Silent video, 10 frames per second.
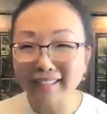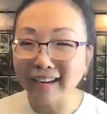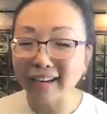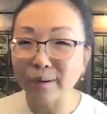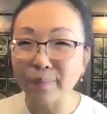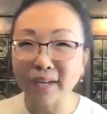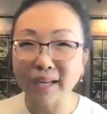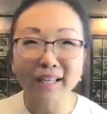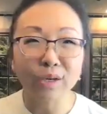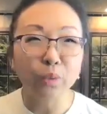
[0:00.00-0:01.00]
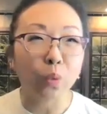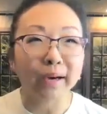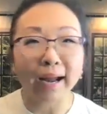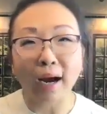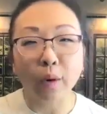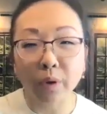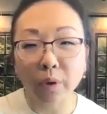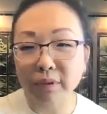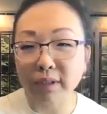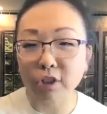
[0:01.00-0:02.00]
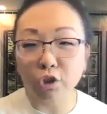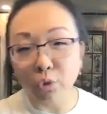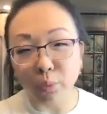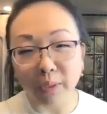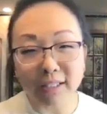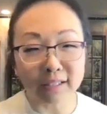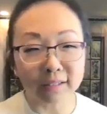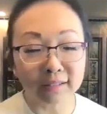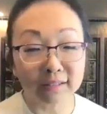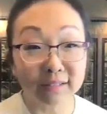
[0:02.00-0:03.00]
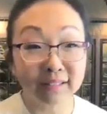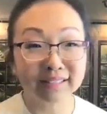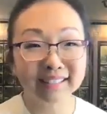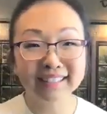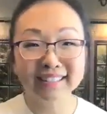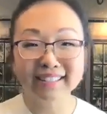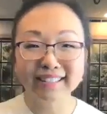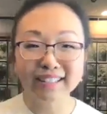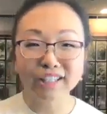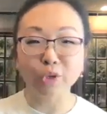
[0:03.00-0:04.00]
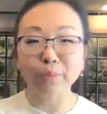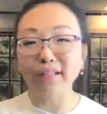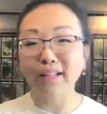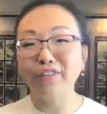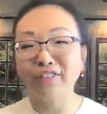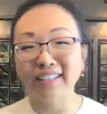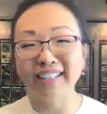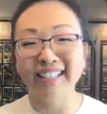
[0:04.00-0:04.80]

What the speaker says: I think 1 hour was like 2 weeks human life.